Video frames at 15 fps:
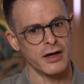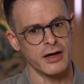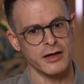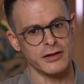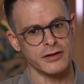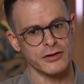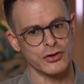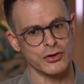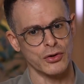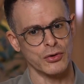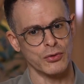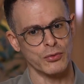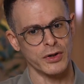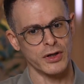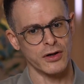
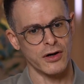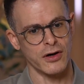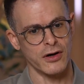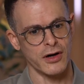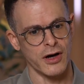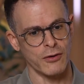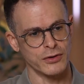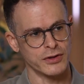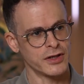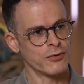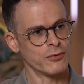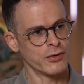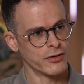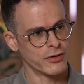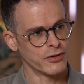So I would say
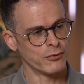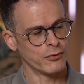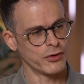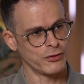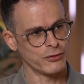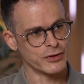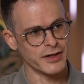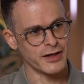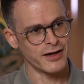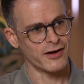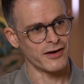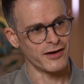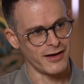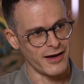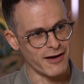we're using
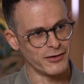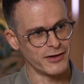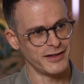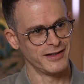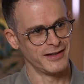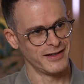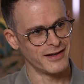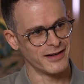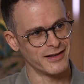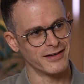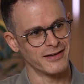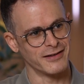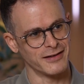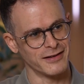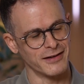AI heavily,
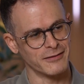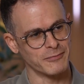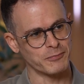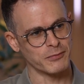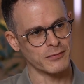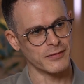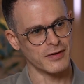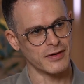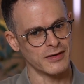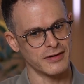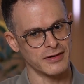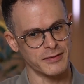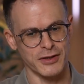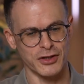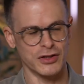
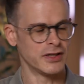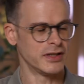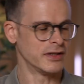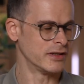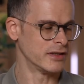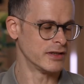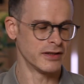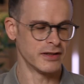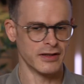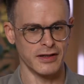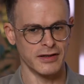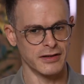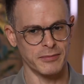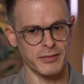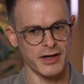especially
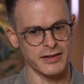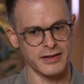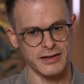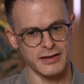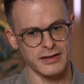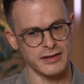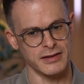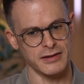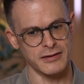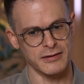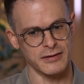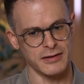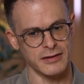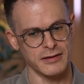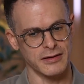in the past
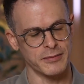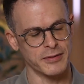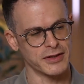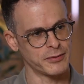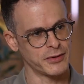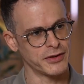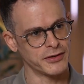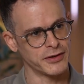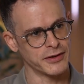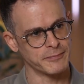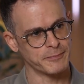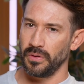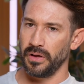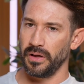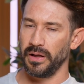period. Yeah.
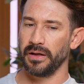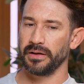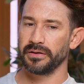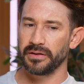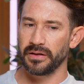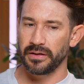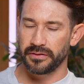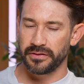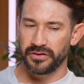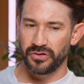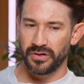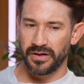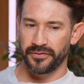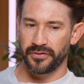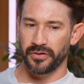And did you
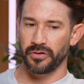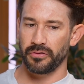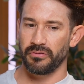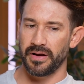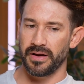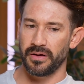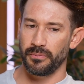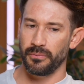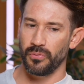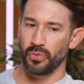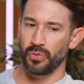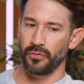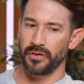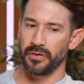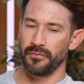have to create
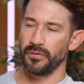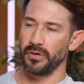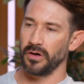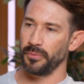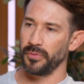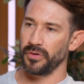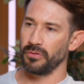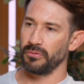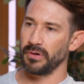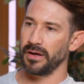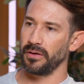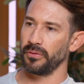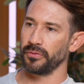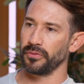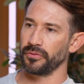more of an environment
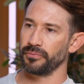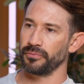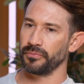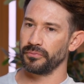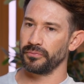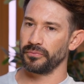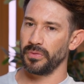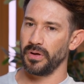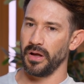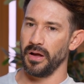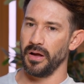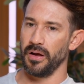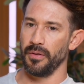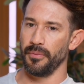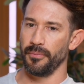around
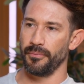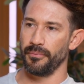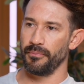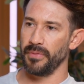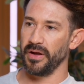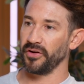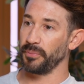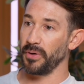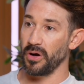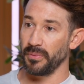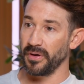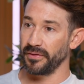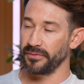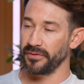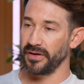
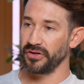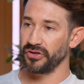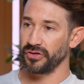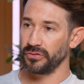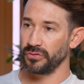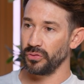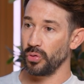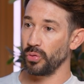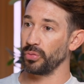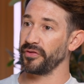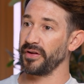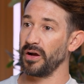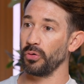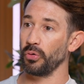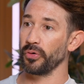experimentation, or was
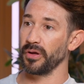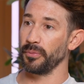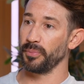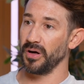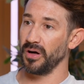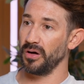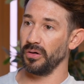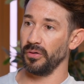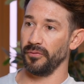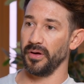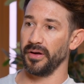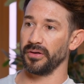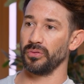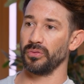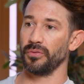that already a part of
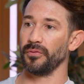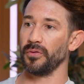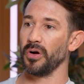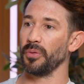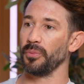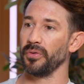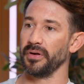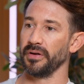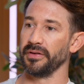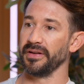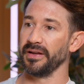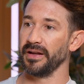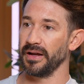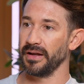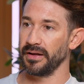like your environment and
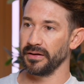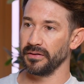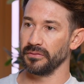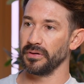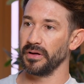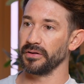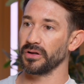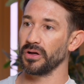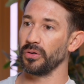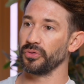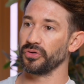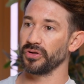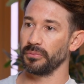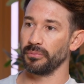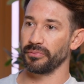DNA and
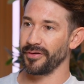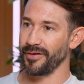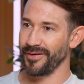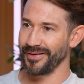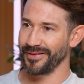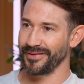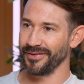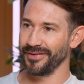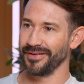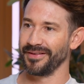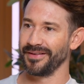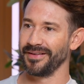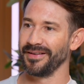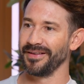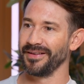culture prior to
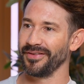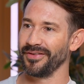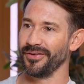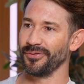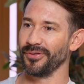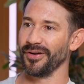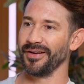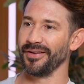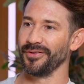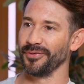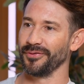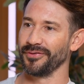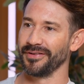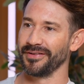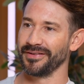the rise
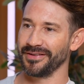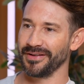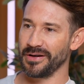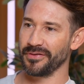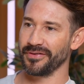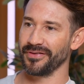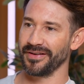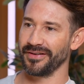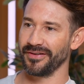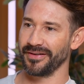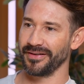of generative AI?